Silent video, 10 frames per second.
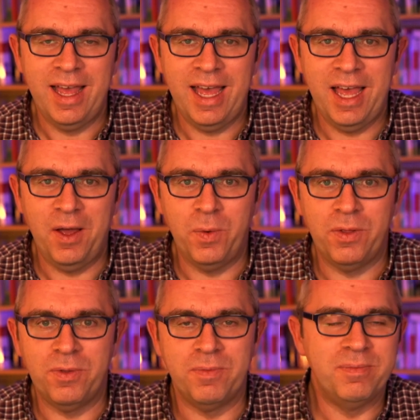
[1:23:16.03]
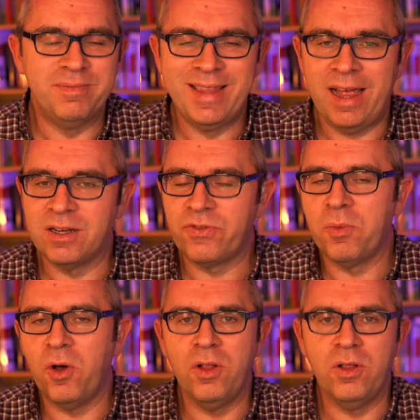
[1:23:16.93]
with learners from
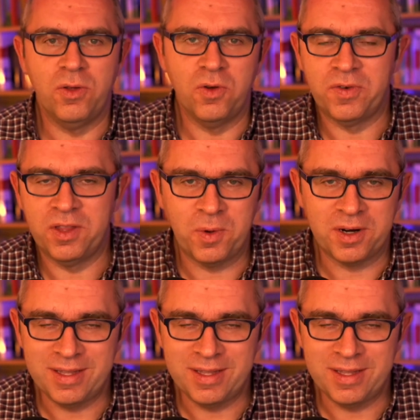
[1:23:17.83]
all over the world,